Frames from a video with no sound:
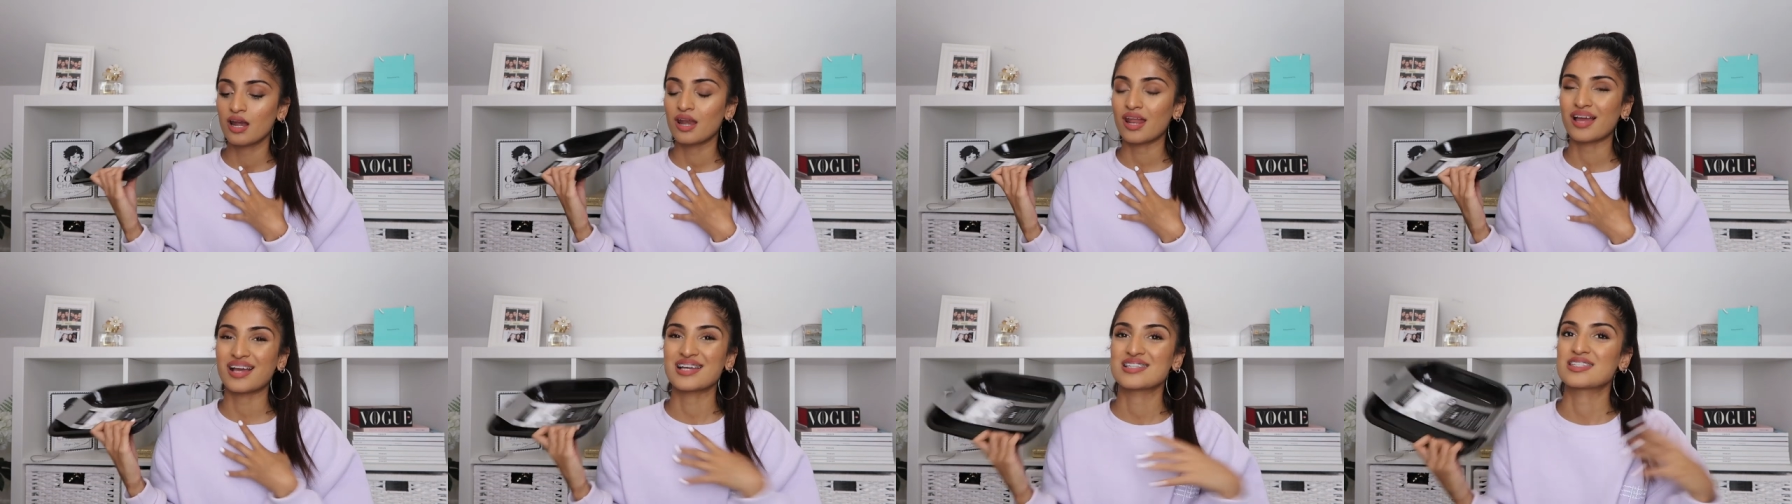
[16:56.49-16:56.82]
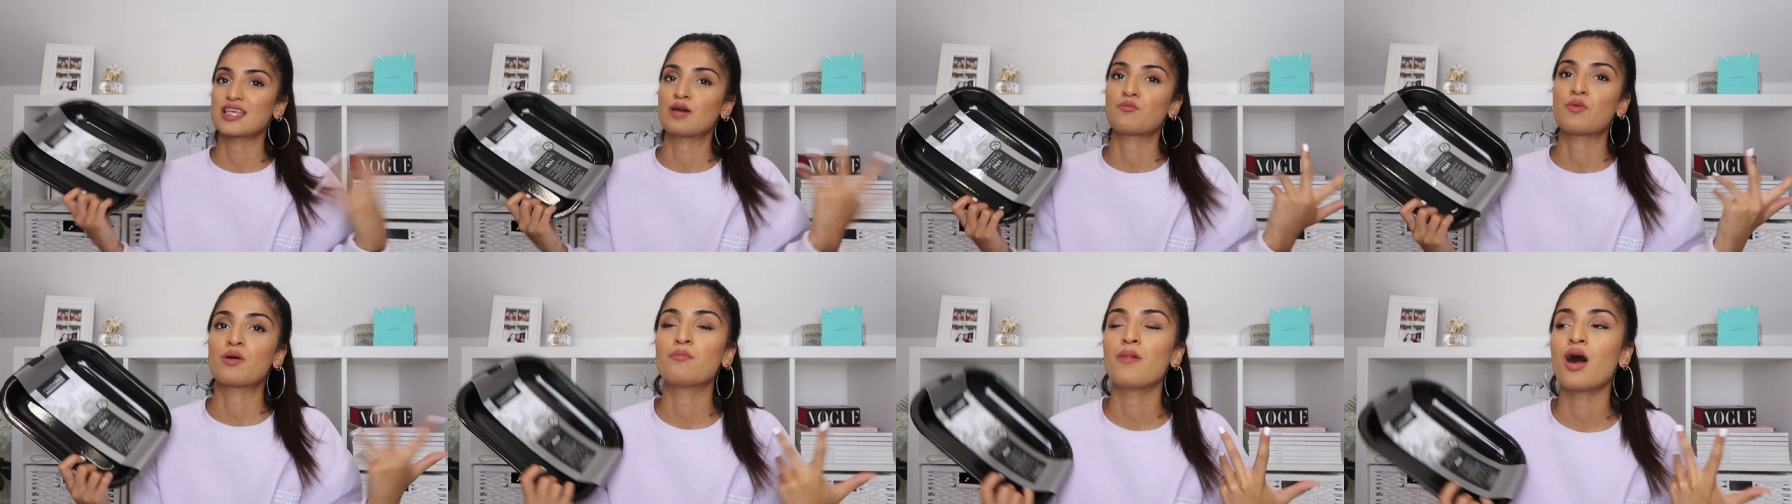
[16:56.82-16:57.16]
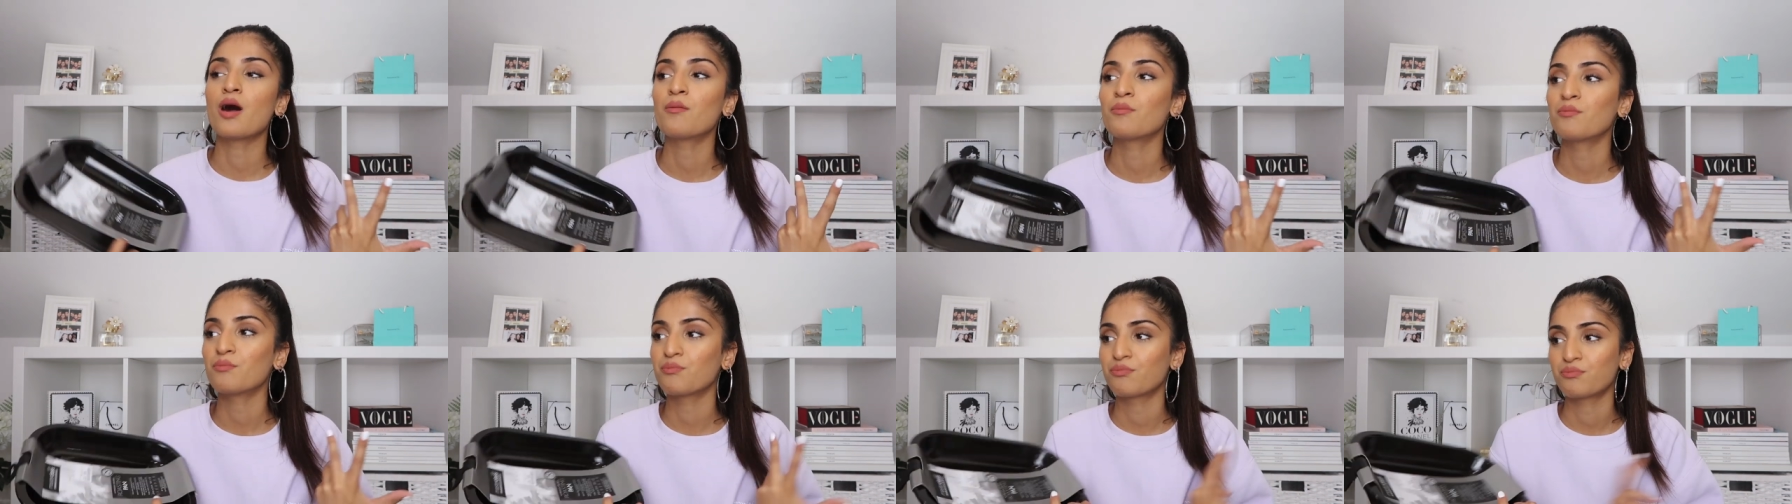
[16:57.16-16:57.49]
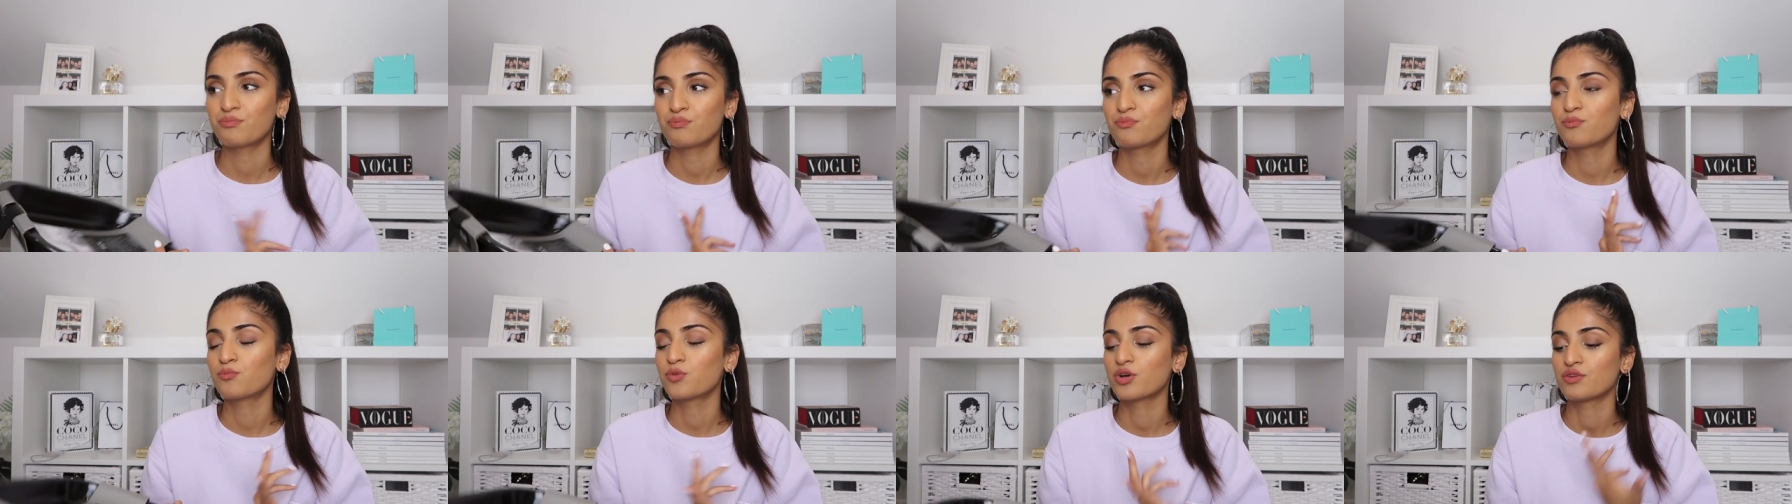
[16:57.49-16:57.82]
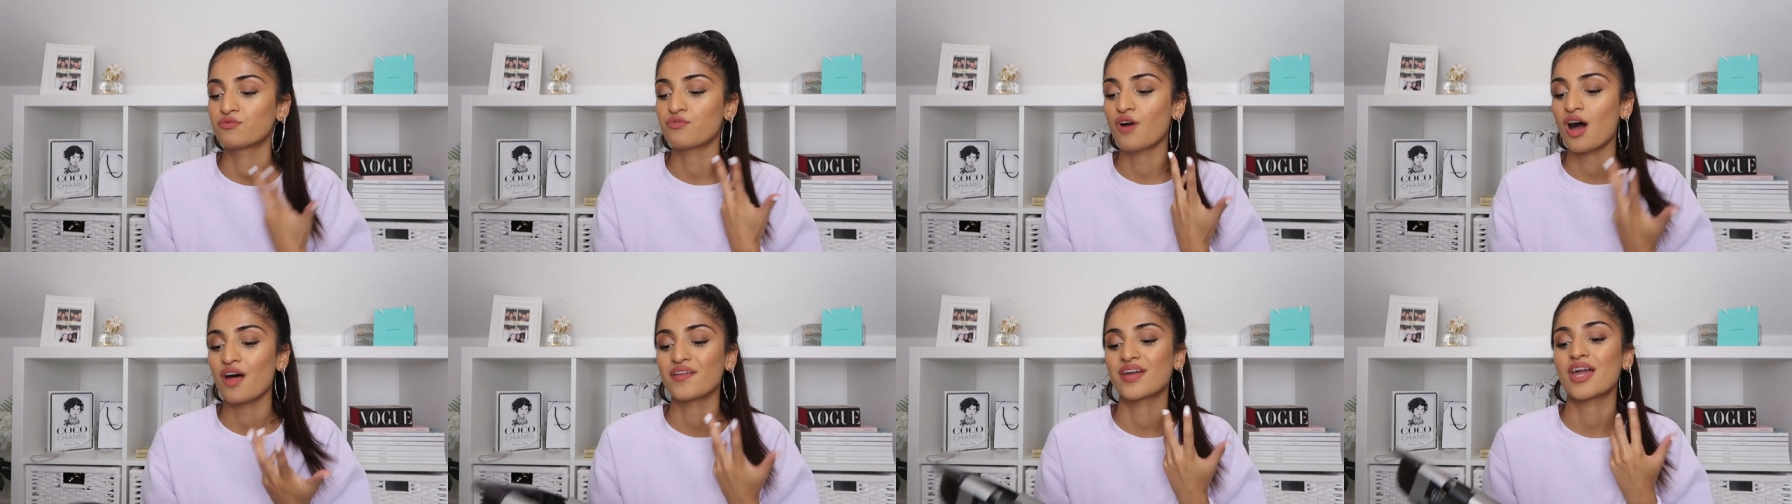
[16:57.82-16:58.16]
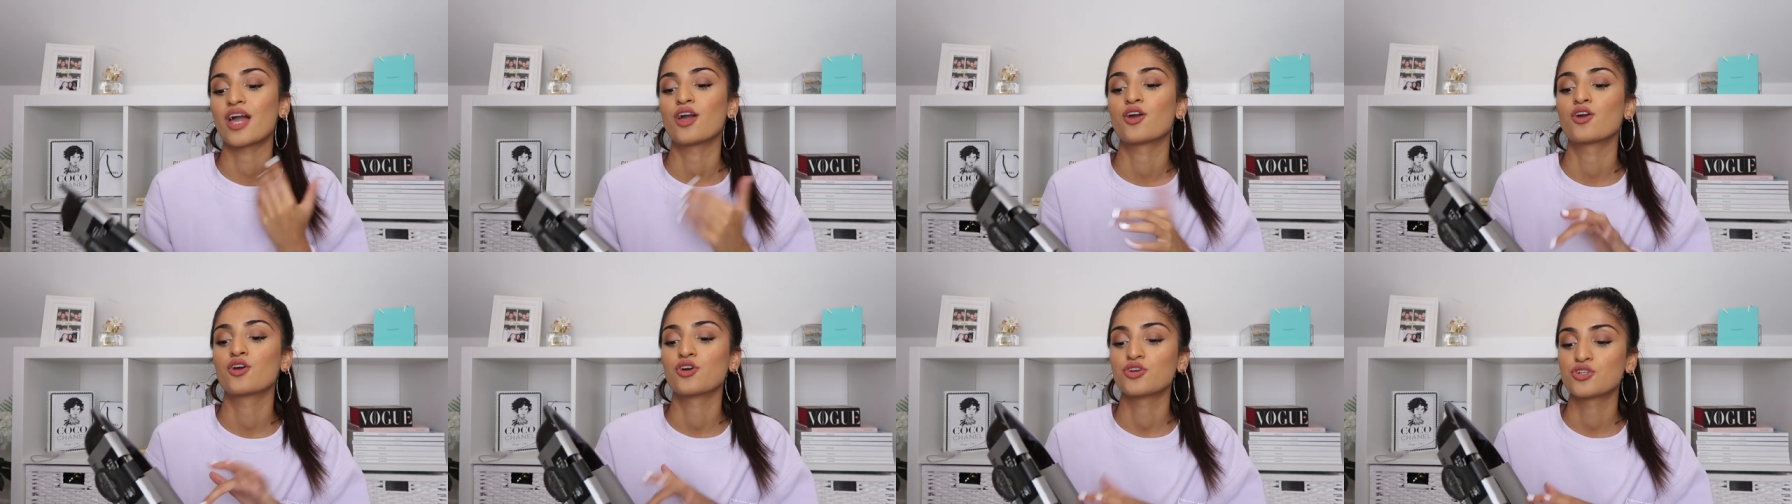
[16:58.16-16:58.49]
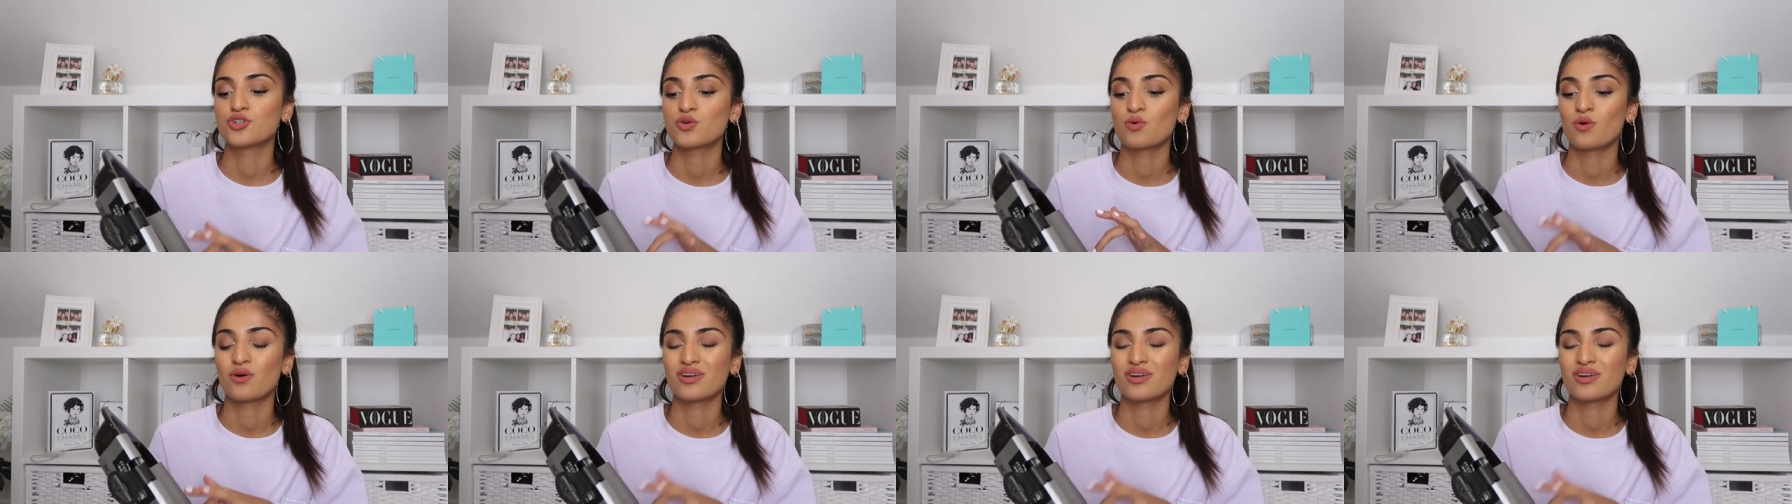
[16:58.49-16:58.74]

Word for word: like I said, my mum would rather get good